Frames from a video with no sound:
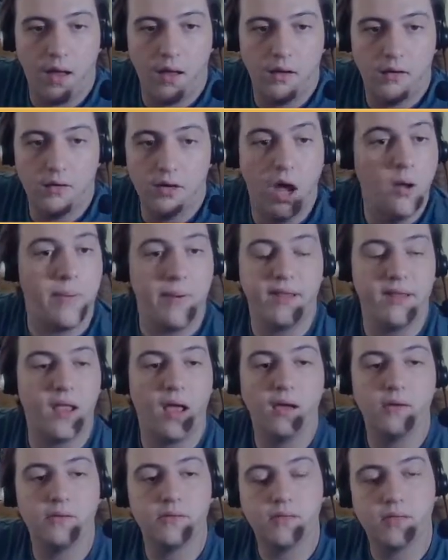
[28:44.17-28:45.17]
nobody
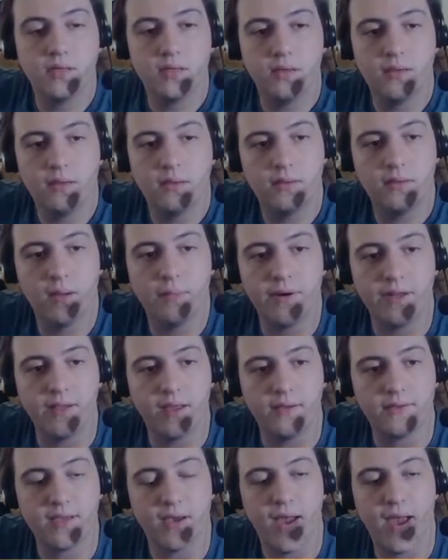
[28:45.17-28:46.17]
knows. Nobody
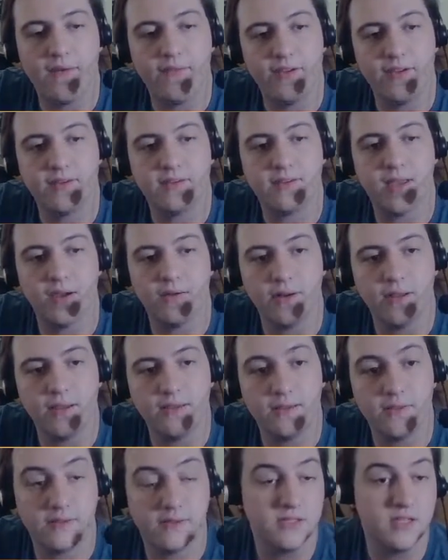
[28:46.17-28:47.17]
knows how heavy a stone
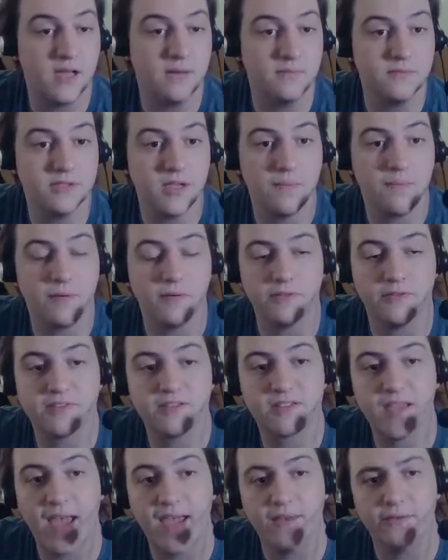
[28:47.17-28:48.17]
is. It just comes up on
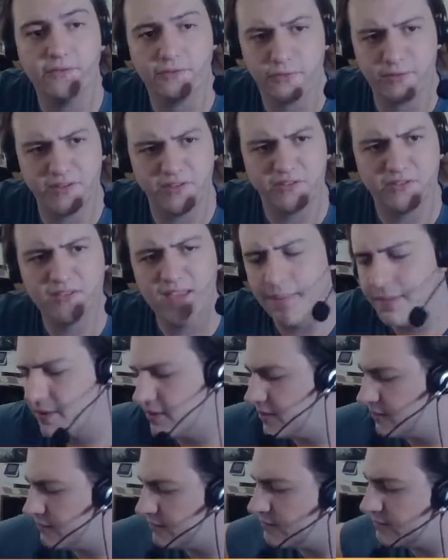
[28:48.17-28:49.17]
scales when you step
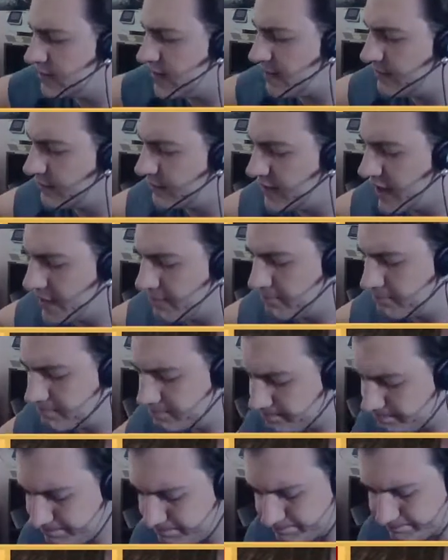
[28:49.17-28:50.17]
on them from time to time.
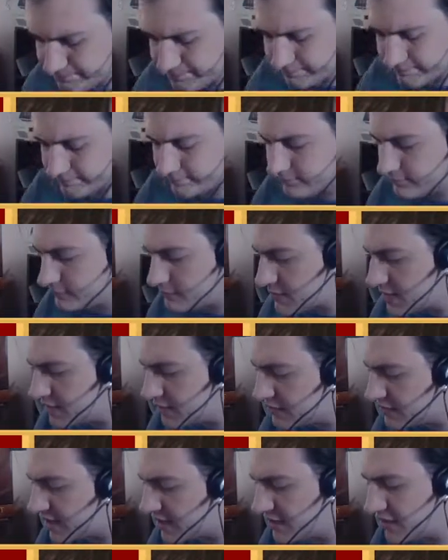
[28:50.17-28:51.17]

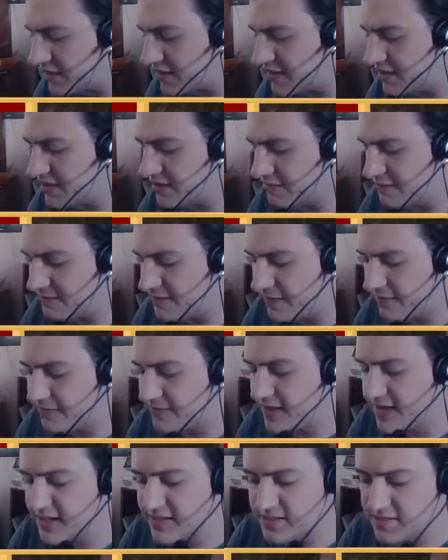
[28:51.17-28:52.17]
It'll tell you that you're
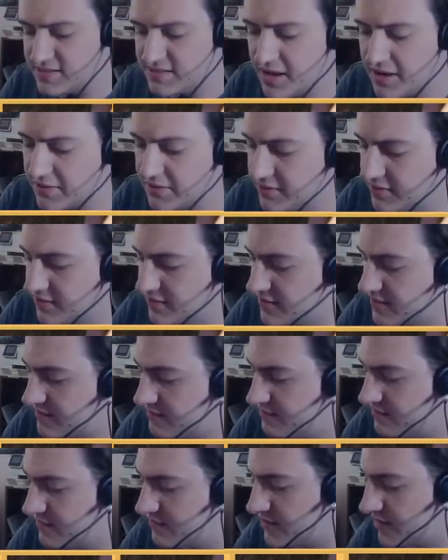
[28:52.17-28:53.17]
15 stone and
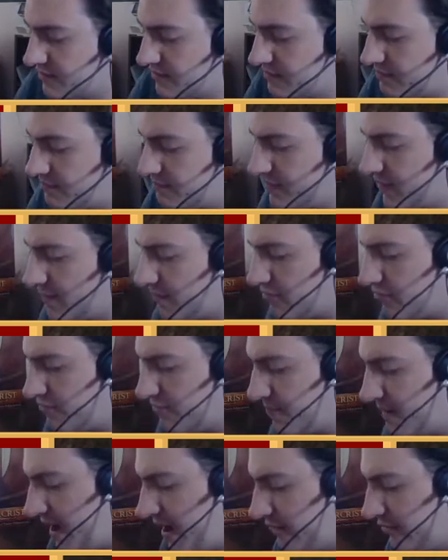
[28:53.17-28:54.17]
some number
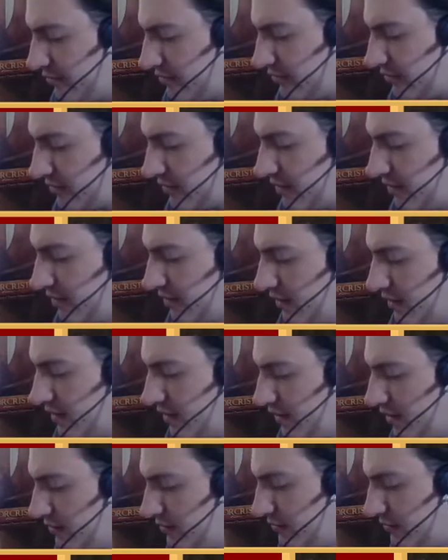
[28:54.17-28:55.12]
of pounds, which